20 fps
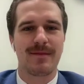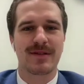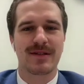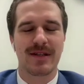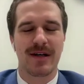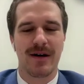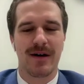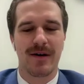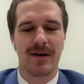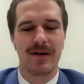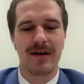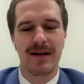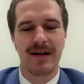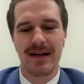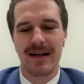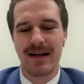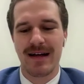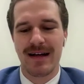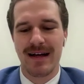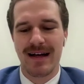So
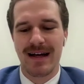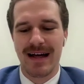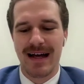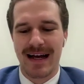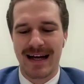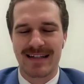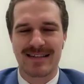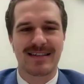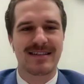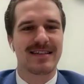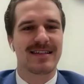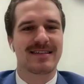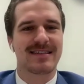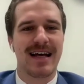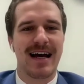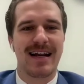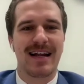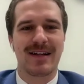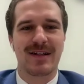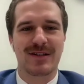I guess it's exciting.